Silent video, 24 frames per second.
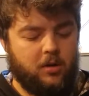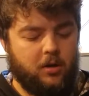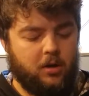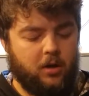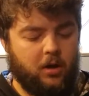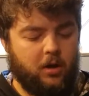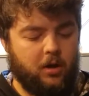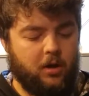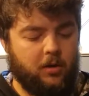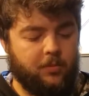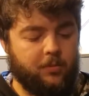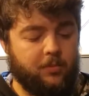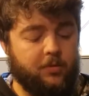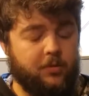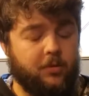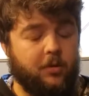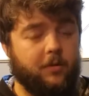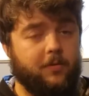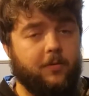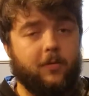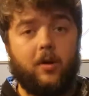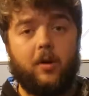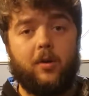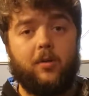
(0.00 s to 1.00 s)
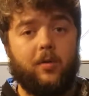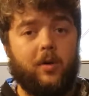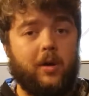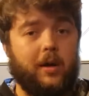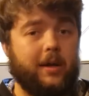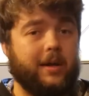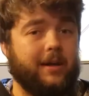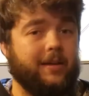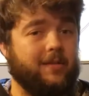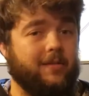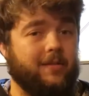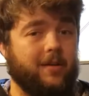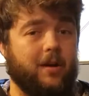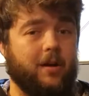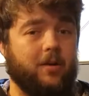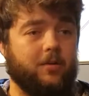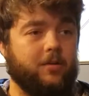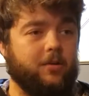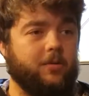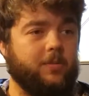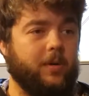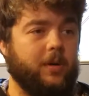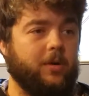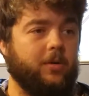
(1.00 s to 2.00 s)
So far, what I can tell
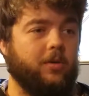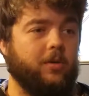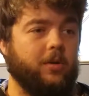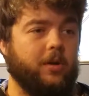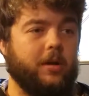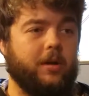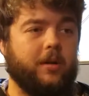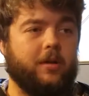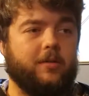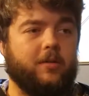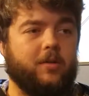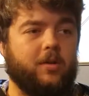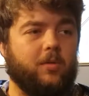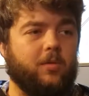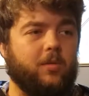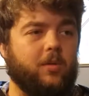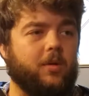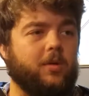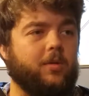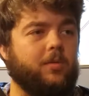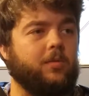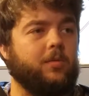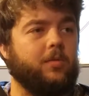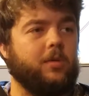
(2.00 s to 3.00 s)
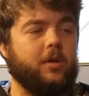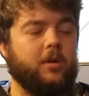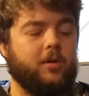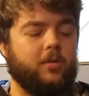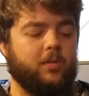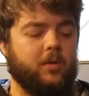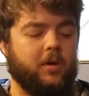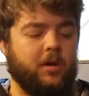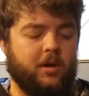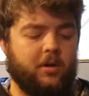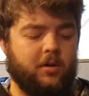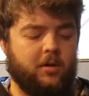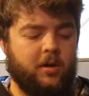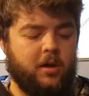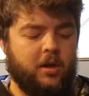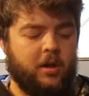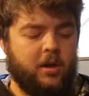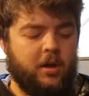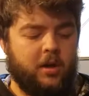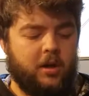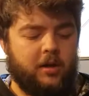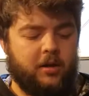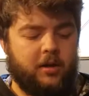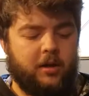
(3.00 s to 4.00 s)
just by holding it, it's going to work really well.
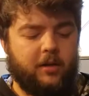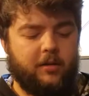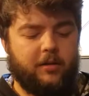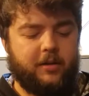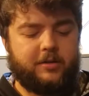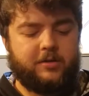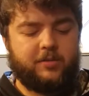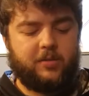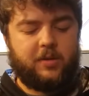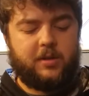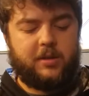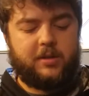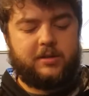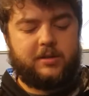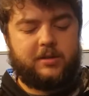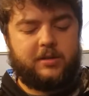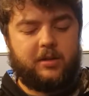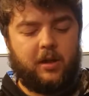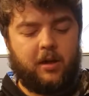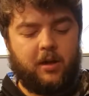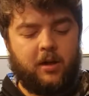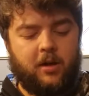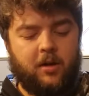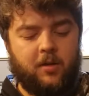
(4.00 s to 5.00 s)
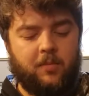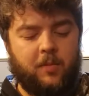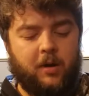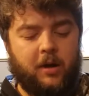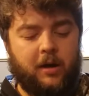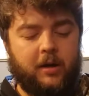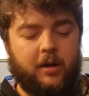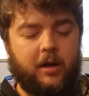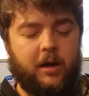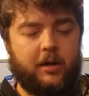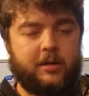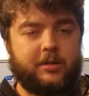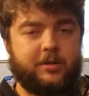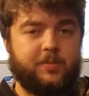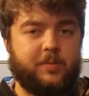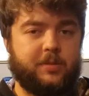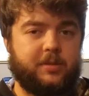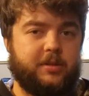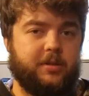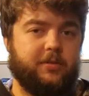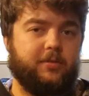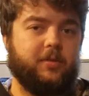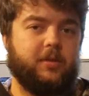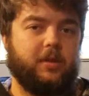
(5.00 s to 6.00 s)
Now, this one is I got
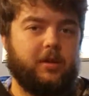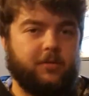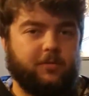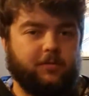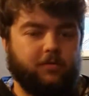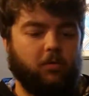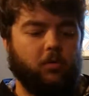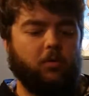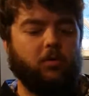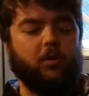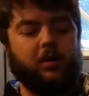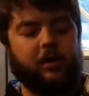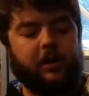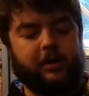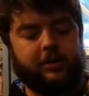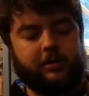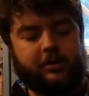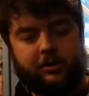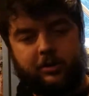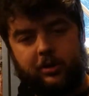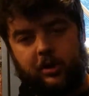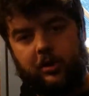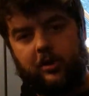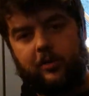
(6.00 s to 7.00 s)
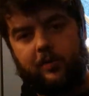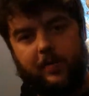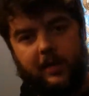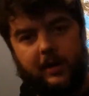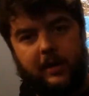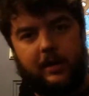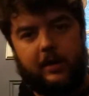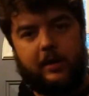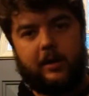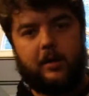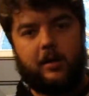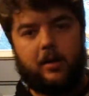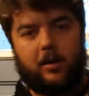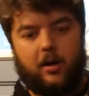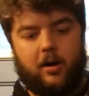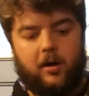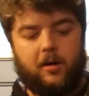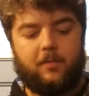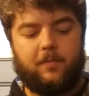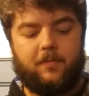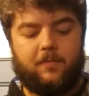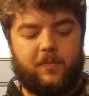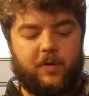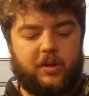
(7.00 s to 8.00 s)
specifically for jerkbait
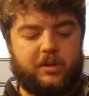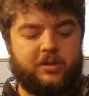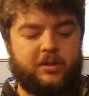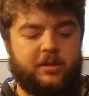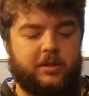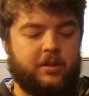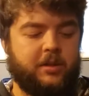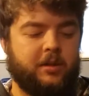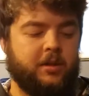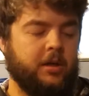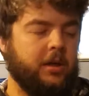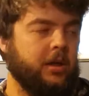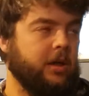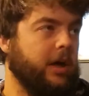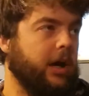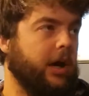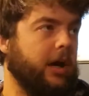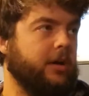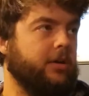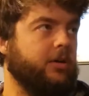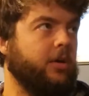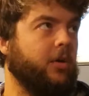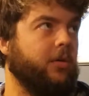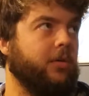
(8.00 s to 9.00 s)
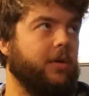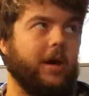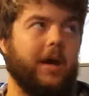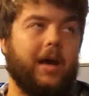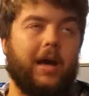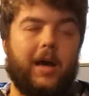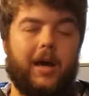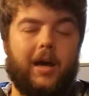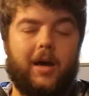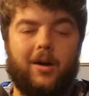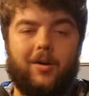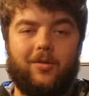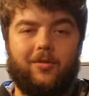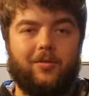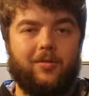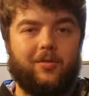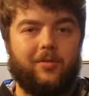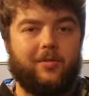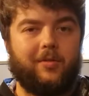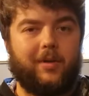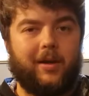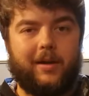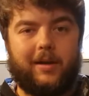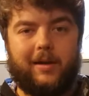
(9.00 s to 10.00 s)
fishing. I didn't have
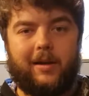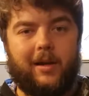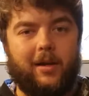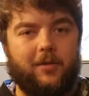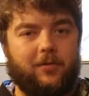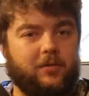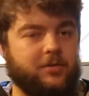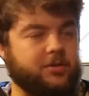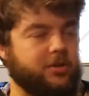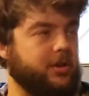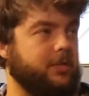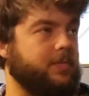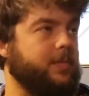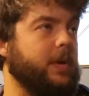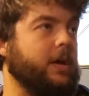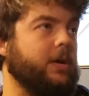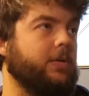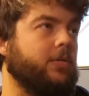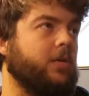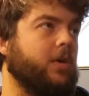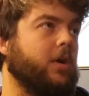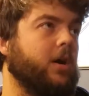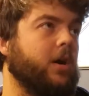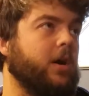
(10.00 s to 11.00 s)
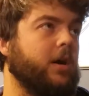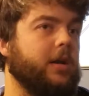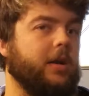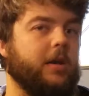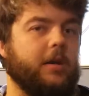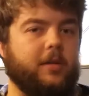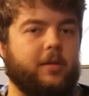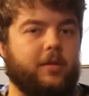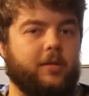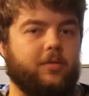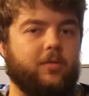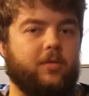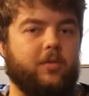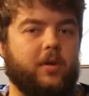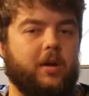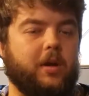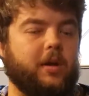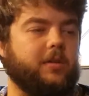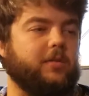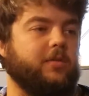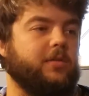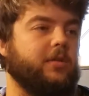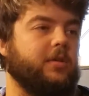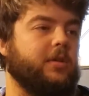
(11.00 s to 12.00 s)
a jerkbait rod, and this one
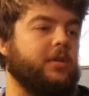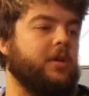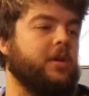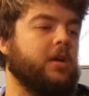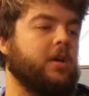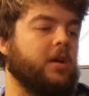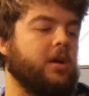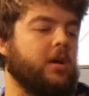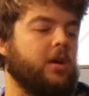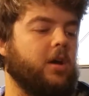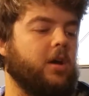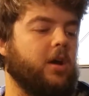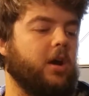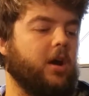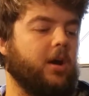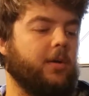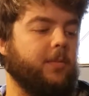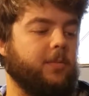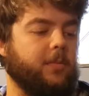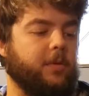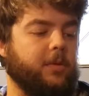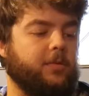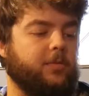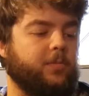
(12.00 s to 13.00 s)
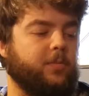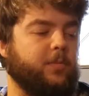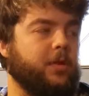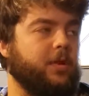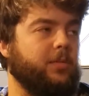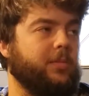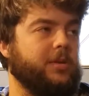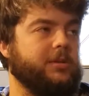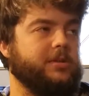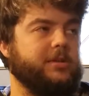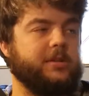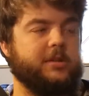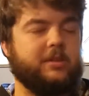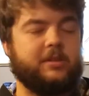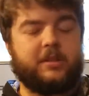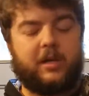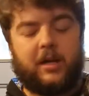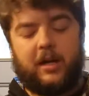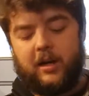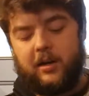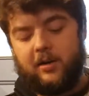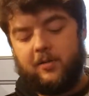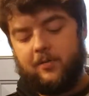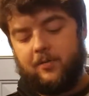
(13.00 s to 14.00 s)
actually is pretty much
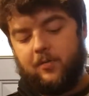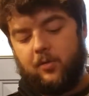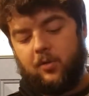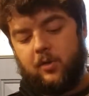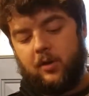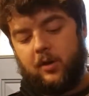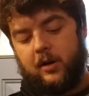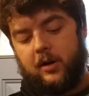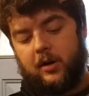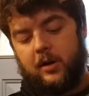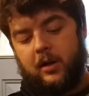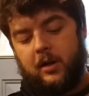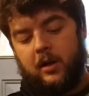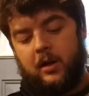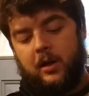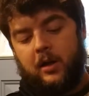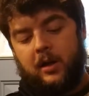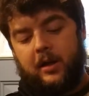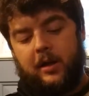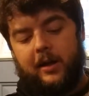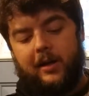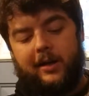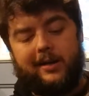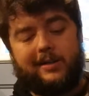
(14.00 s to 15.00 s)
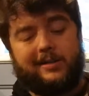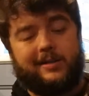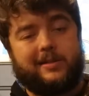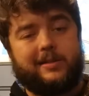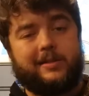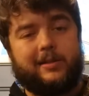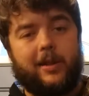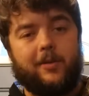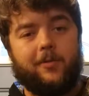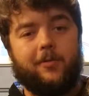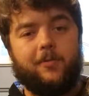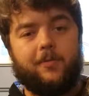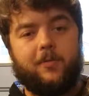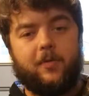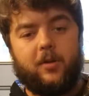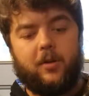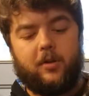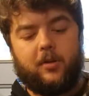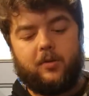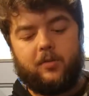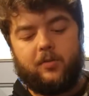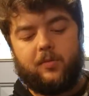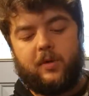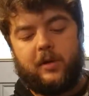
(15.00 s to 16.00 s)
designed for it. It is a
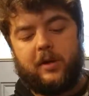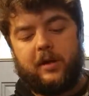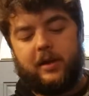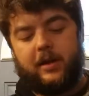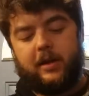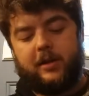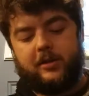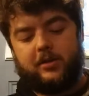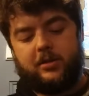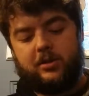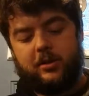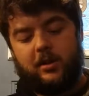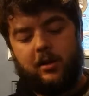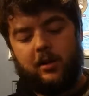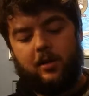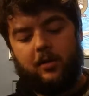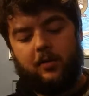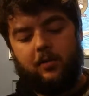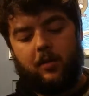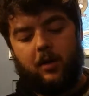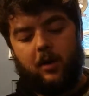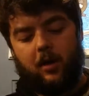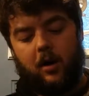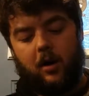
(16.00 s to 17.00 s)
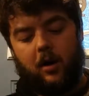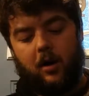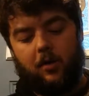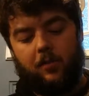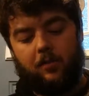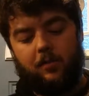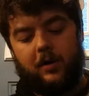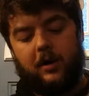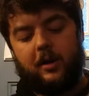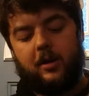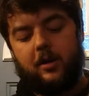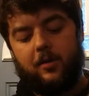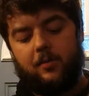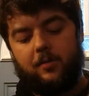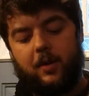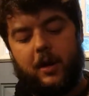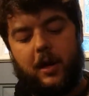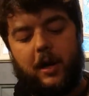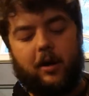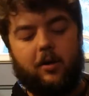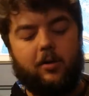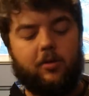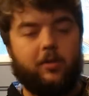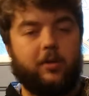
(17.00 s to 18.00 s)
7-foot 3-inch medium
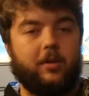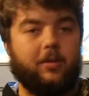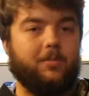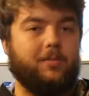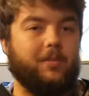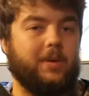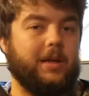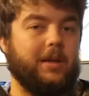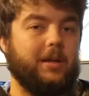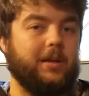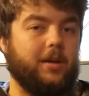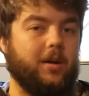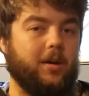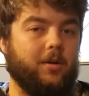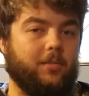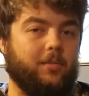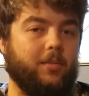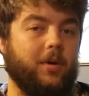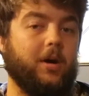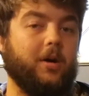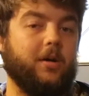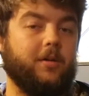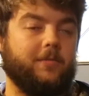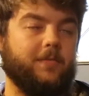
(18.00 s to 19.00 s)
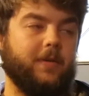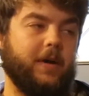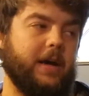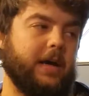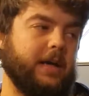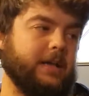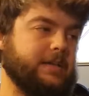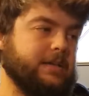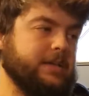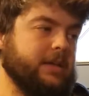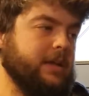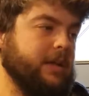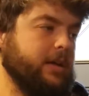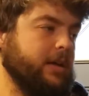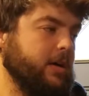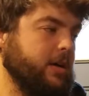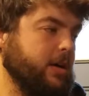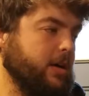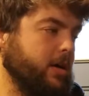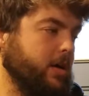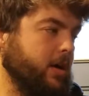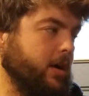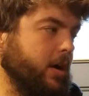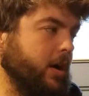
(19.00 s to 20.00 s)
power with a moderate fast
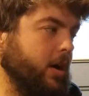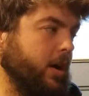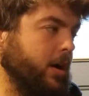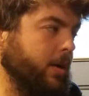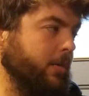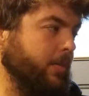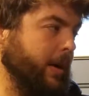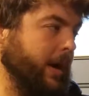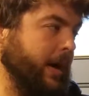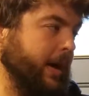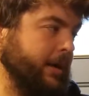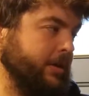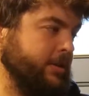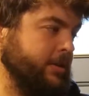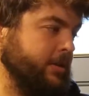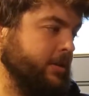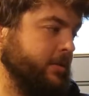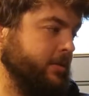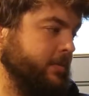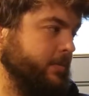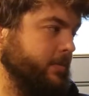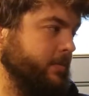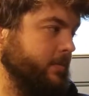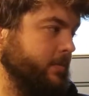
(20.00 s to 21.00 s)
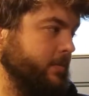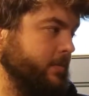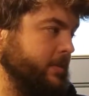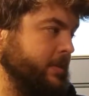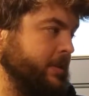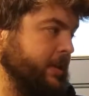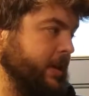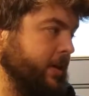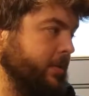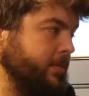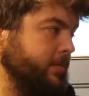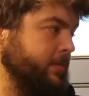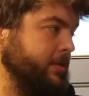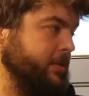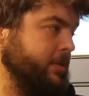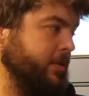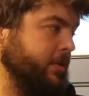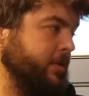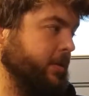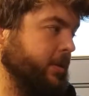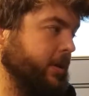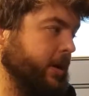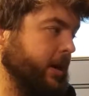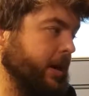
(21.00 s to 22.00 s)
action tip,
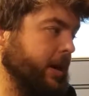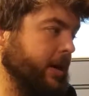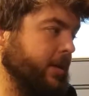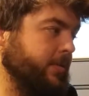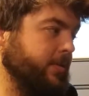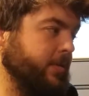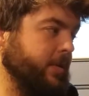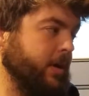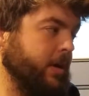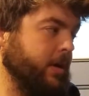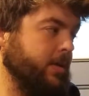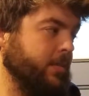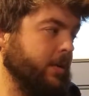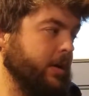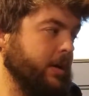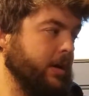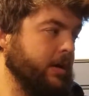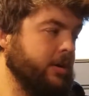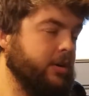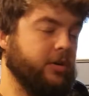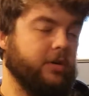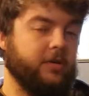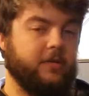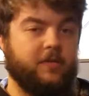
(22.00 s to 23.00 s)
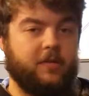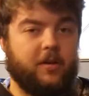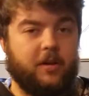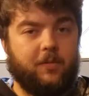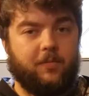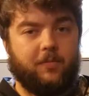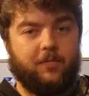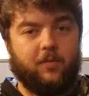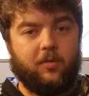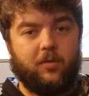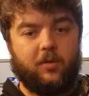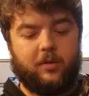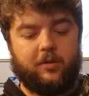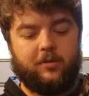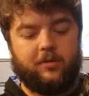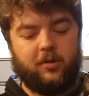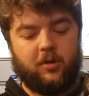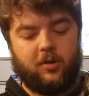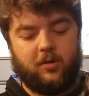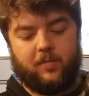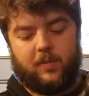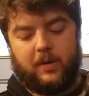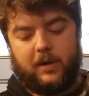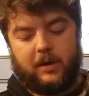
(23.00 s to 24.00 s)
so it'll have a good tip for the
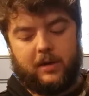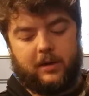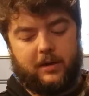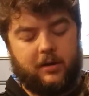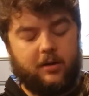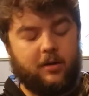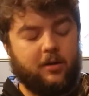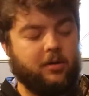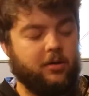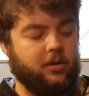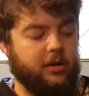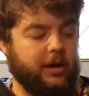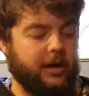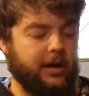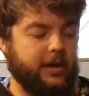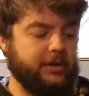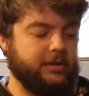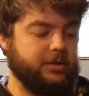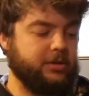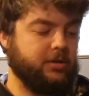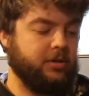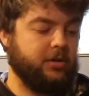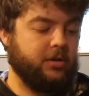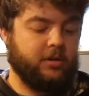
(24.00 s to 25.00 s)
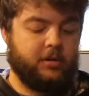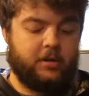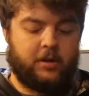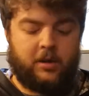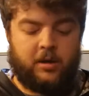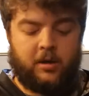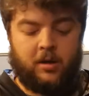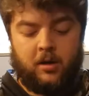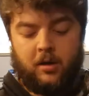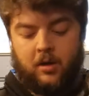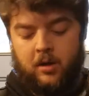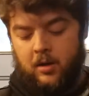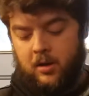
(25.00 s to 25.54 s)
jerkbait, get a good action on there.